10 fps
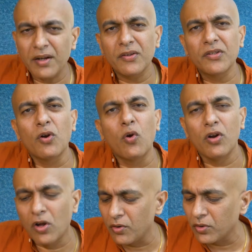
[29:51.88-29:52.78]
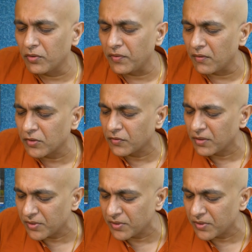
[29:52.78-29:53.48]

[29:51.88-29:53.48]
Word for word: it doesn't hold on to the flavor of the